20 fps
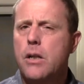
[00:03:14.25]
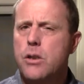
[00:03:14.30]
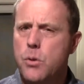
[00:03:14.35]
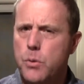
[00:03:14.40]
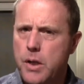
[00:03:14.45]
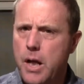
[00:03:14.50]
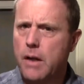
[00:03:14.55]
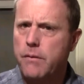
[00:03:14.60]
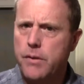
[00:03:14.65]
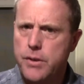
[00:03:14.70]

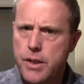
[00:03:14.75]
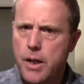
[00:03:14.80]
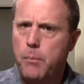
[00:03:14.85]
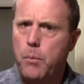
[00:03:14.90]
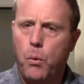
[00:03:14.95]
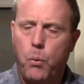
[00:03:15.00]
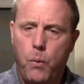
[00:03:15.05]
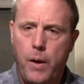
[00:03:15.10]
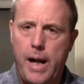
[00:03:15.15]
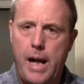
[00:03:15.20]
So it's kind of a
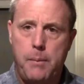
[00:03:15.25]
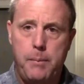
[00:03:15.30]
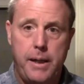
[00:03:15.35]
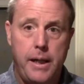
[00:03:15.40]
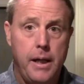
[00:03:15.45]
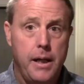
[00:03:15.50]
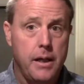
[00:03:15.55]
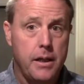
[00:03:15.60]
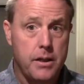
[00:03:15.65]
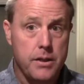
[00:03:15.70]
double
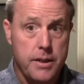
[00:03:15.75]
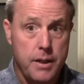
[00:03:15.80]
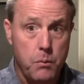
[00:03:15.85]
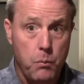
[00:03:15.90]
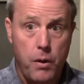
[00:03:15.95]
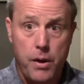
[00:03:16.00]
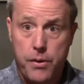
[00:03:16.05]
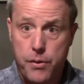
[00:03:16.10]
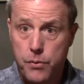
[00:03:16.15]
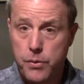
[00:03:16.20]
whammy, because
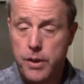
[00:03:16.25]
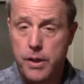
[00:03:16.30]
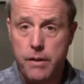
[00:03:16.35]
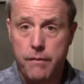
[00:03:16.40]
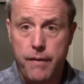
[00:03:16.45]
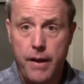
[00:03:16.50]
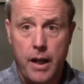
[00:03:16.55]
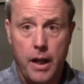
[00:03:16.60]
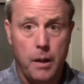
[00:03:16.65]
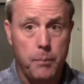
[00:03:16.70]
it went through the
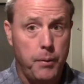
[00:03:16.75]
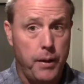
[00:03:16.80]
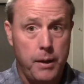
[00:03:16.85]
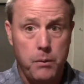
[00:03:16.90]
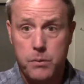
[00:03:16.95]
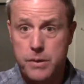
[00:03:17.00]
developer.